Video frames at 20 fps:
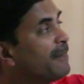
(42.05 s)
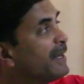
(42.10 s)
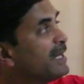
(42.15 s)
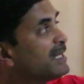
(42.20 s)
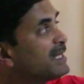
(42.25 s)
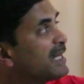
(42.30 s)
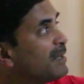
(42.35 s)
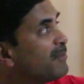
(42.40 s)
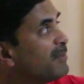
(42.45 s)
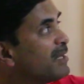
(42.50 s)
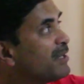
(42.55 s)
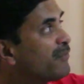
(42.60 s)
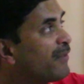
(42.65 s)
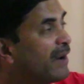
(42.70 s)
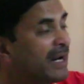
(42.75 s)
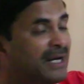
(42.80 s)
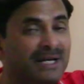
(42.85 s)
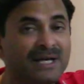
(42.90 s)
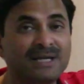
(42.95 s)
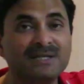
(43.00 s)
It can be
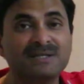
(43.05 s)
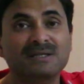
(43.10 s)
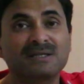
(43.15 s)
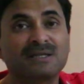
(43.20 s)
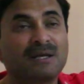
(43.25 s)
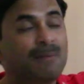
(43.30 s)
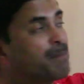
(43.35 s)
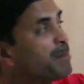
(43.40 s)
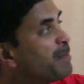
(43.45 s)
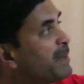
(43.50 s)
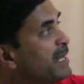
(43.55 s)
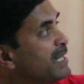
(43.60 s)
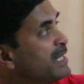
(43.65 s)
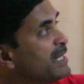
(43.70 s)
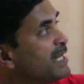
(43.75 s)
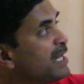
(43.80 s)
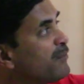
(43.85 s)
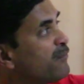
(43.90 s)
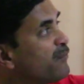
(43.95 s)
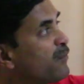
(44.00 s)
defined as the
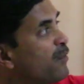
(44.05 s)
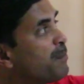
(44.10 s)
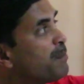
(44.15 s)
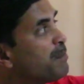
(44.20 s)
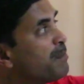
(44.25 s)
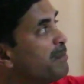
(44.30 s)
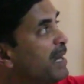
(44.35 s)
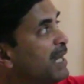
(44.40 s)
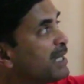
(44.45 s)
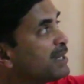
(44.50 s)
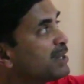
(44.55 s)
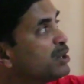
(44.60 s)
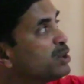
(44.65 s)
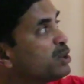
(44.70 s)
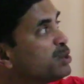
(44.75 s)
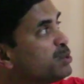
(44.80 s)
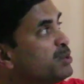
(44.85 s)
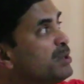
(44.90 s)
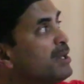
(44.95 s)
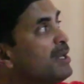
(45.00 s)
period from
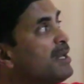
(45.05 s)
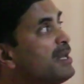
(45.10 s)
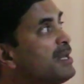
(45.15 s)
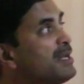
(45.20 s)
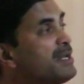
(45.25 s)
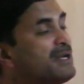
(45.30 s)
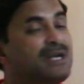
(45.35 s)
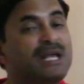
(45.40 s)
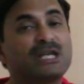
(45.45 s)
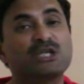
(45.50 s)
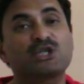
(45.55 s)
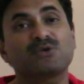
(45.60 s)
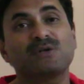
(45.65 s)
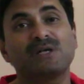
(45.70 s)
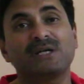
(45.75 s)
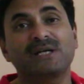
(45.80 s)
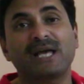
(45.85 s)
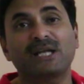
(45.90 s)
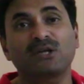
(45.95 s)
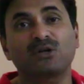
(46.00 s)
birth to
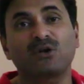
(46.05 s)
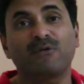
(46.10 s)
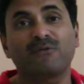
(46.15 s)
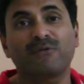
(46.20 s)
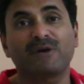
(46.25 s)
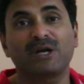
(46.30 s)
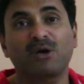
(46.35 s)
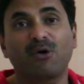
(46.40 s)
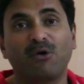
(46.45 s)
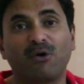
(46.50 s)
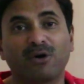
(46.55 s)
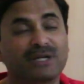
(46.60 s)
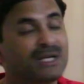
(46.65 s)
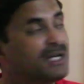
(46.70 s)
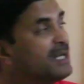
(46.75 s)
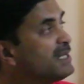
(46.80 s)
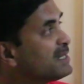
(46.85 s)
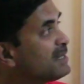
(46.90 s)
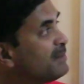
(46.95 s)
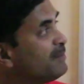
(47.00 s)
natural death of an
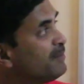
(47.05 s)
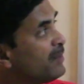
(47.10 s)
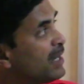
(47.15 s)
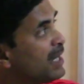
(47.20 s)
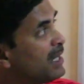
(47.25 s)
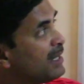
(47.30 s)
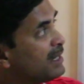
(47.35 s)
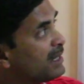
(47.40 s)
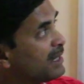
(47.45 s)
organism